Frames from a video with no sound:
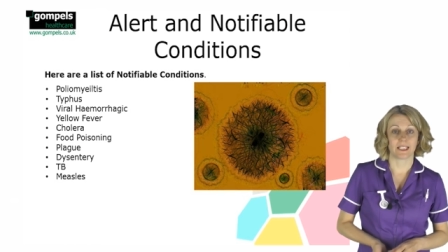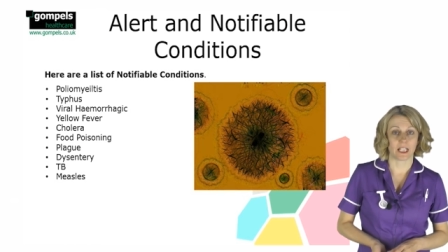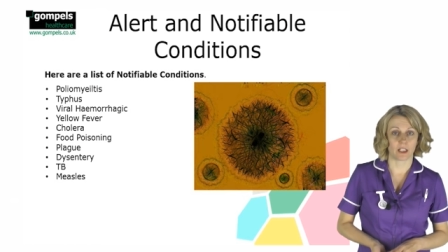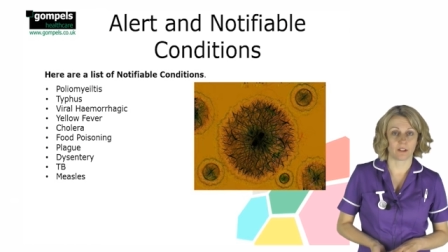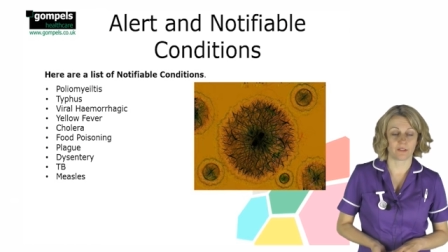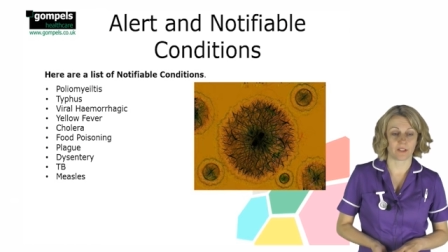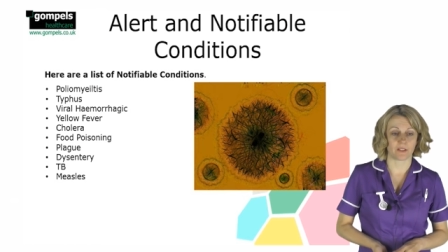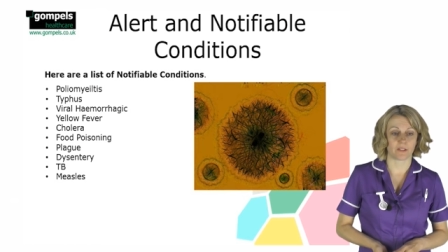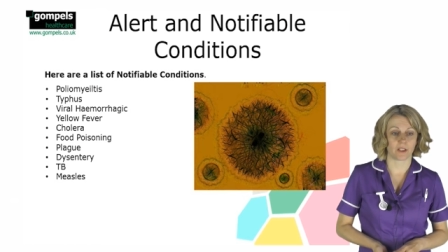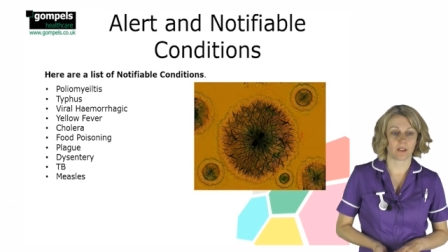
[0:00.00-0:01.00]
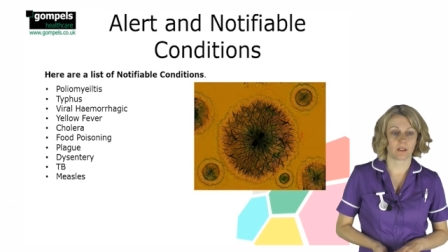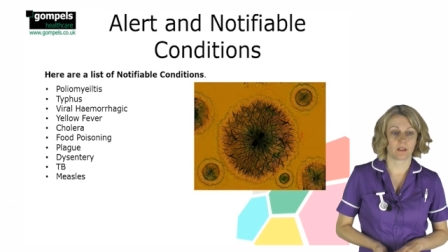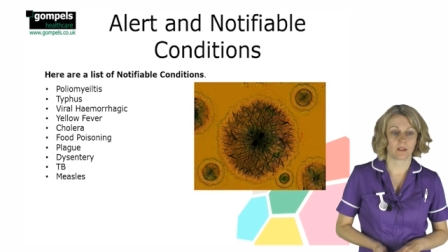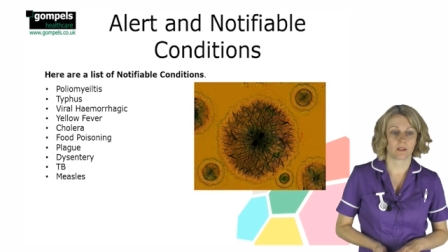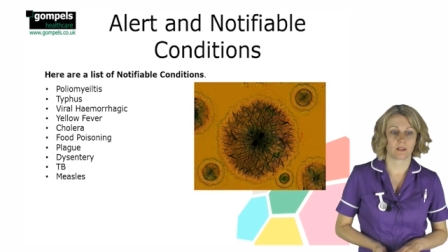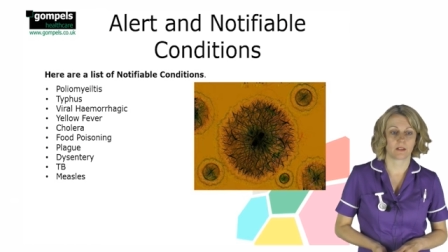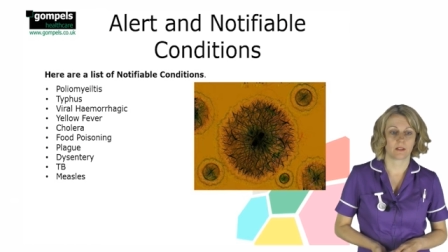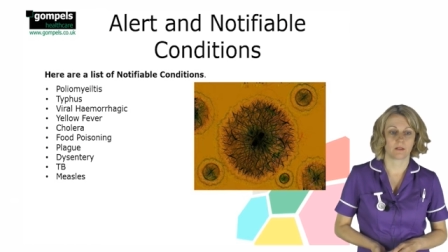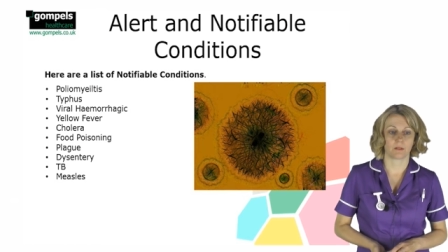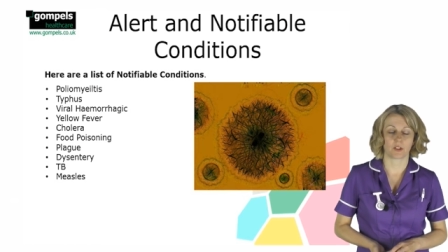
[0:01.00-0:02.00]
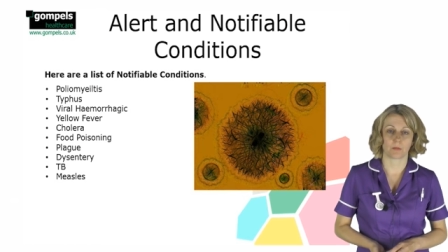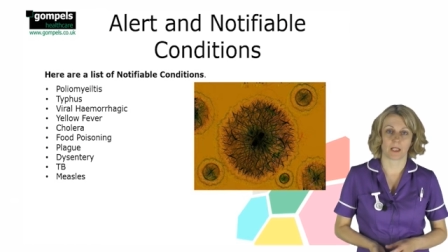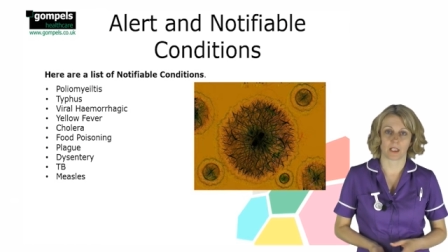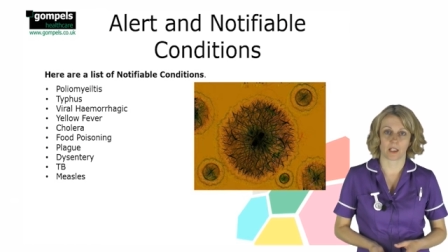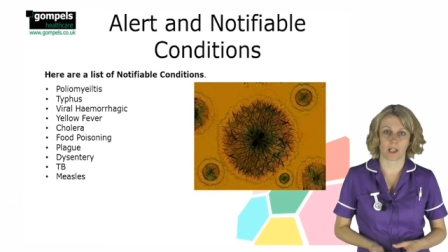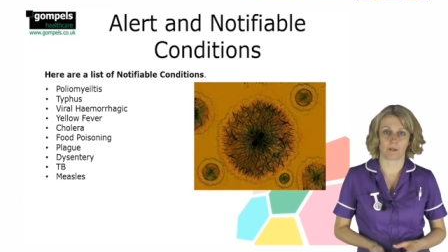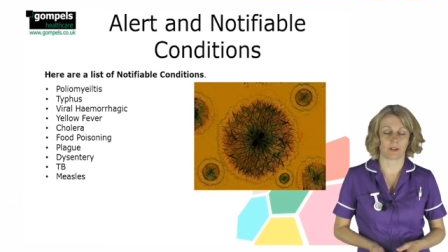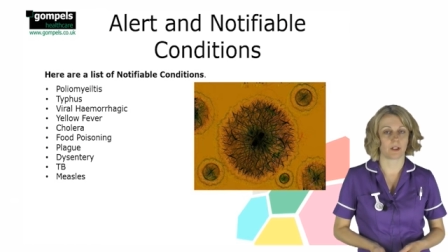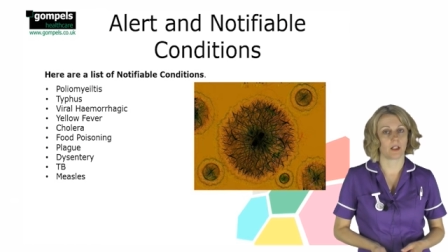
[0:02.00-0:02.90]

yellow fever, which may occur in